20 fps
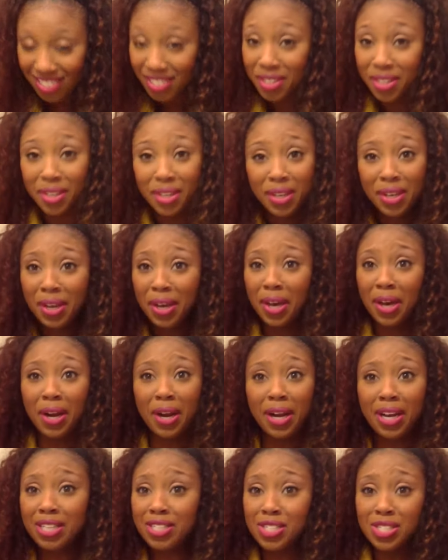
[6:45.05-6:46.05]
and
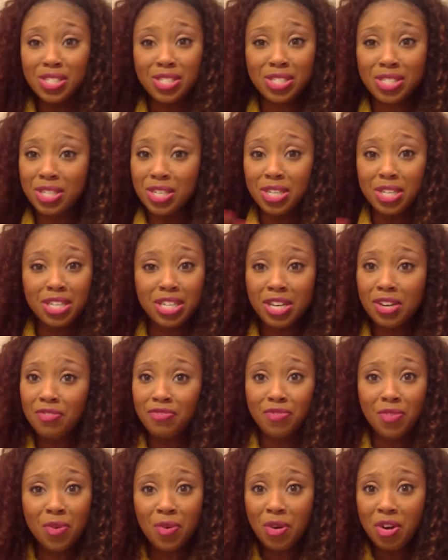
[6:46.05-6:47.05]
I just couldn't
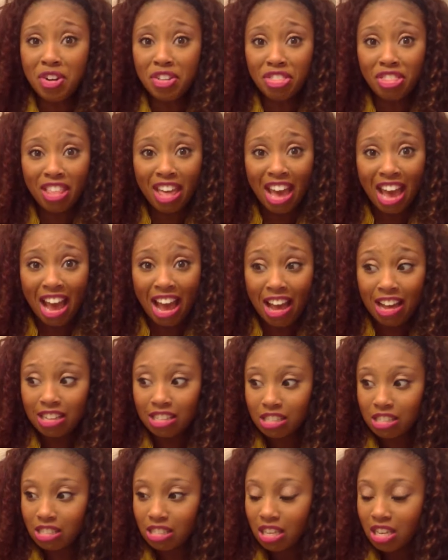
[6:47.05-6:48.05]
afford that.
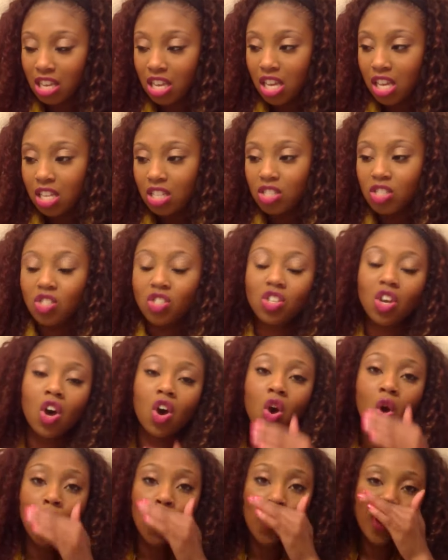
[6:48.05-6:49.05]

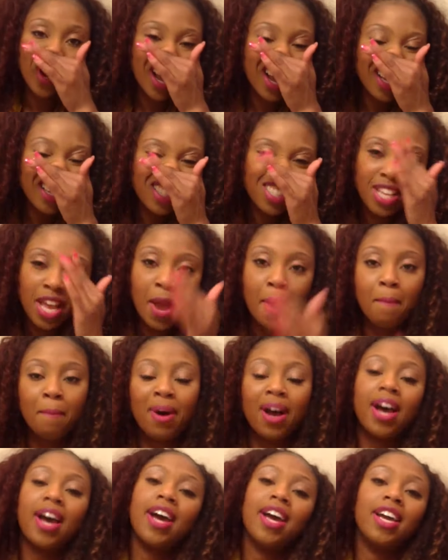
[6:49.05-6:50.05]
So when I say
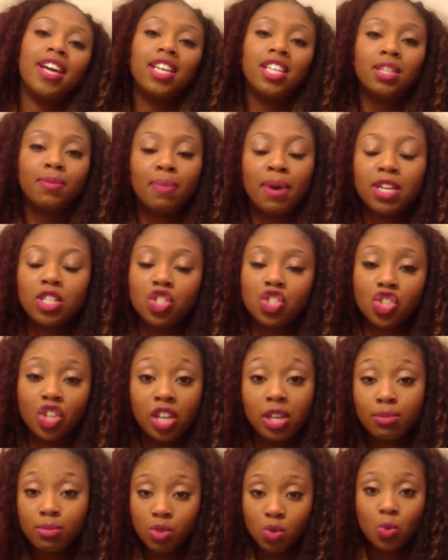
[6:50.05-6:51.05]
my
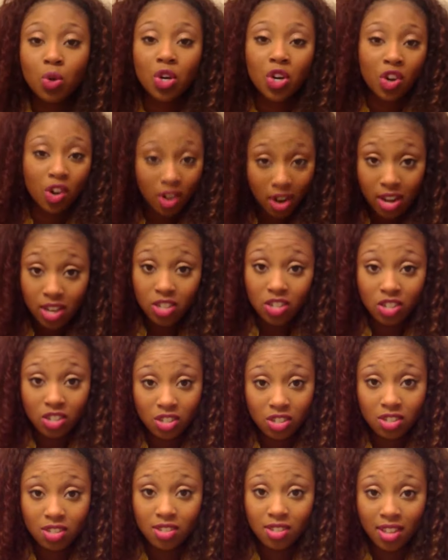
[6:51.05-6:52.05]
dreams were
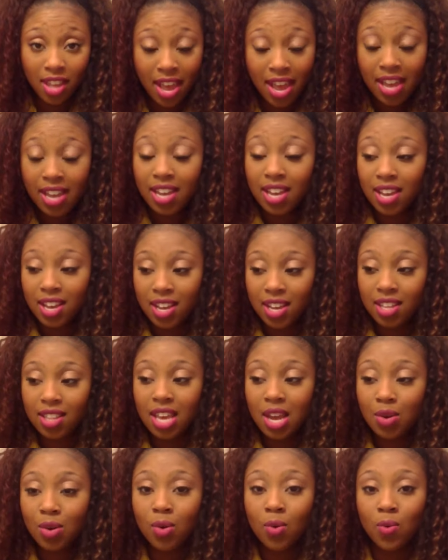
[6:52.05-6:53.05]
crushed, like,
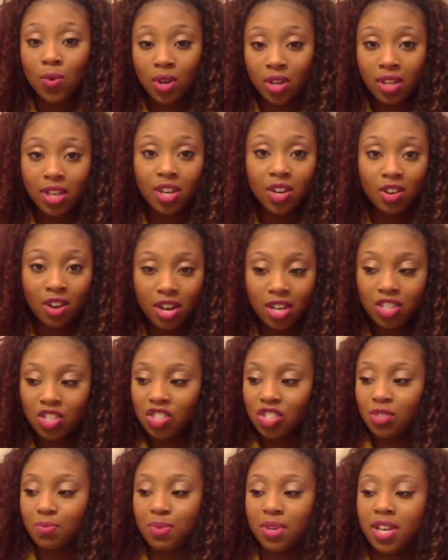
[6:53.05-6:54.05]
they were really
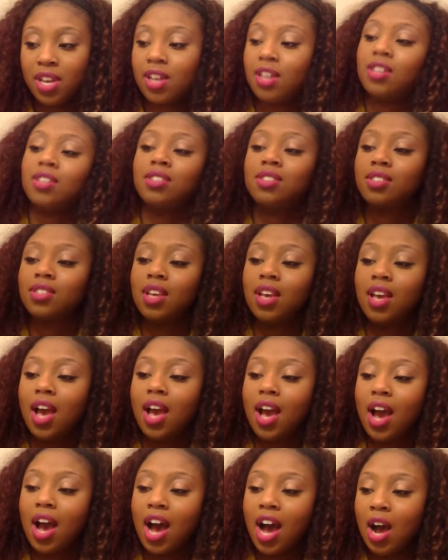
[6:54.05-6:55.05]
crushed because
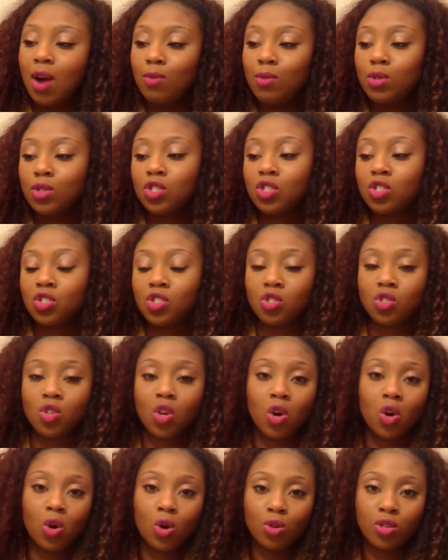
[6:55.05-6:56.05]
I was
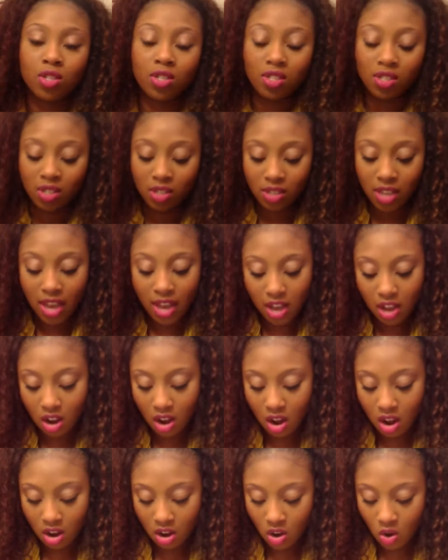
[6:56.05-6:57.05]
so set
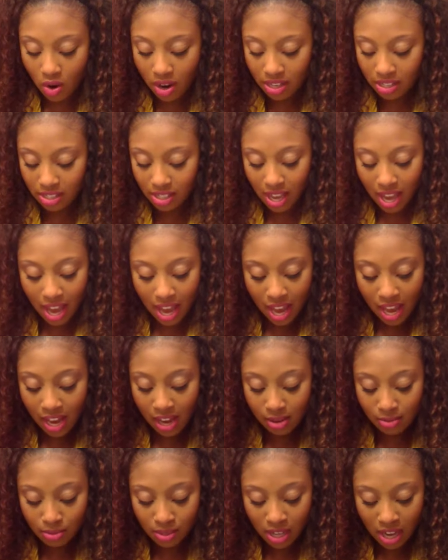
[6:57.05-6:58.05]
on going to
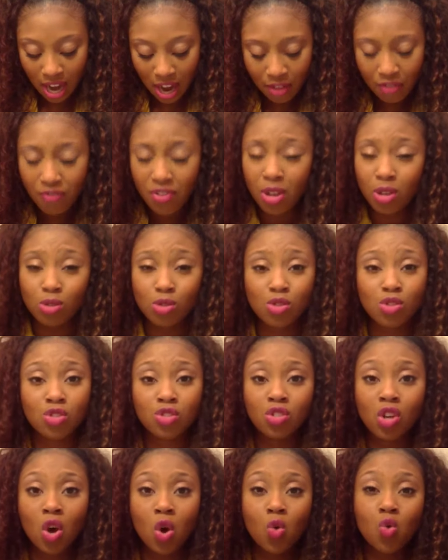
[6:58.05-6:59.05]
AMDA. I felt
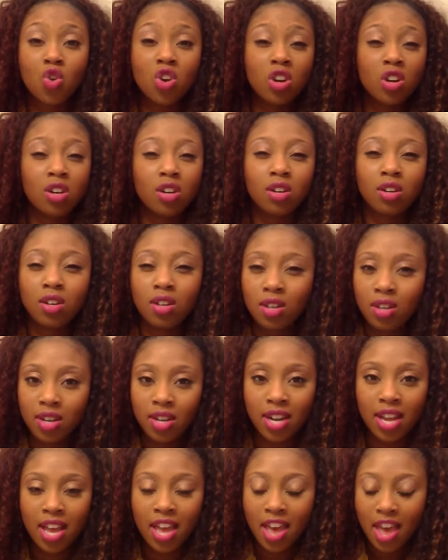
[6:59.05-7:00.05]
so
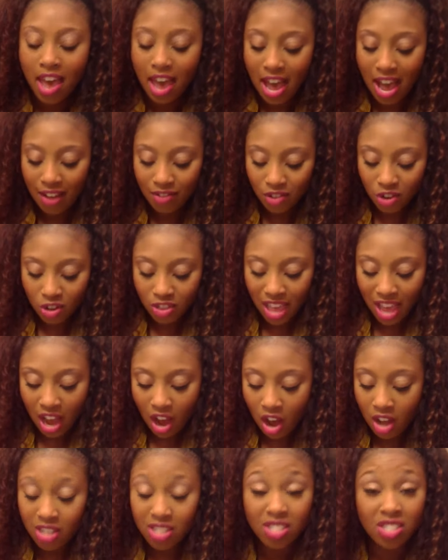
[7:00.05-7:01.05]
good after that
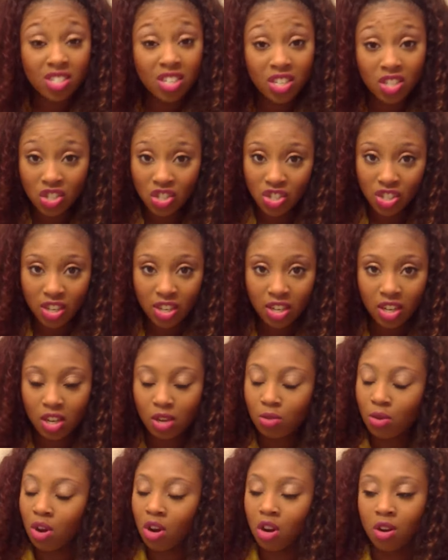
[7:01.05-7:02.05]
audition.
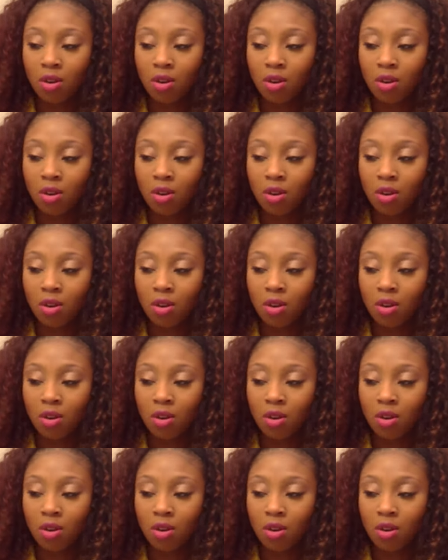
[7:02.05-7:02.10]
Oh,